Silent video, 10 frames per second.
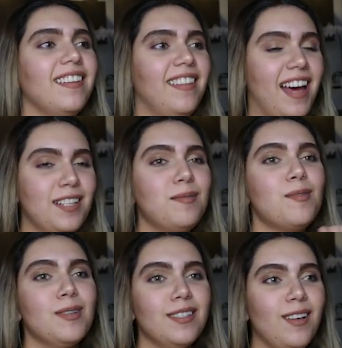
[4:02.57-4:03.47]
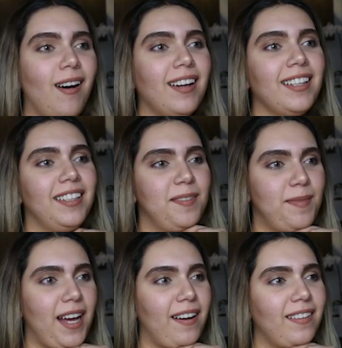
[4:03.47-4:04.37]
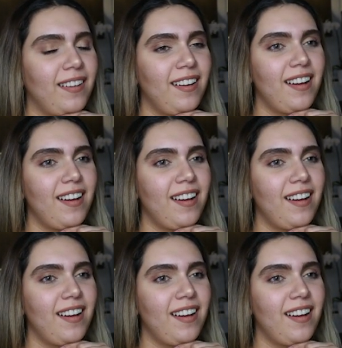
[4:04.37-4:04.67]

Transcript: That's what we're talking about.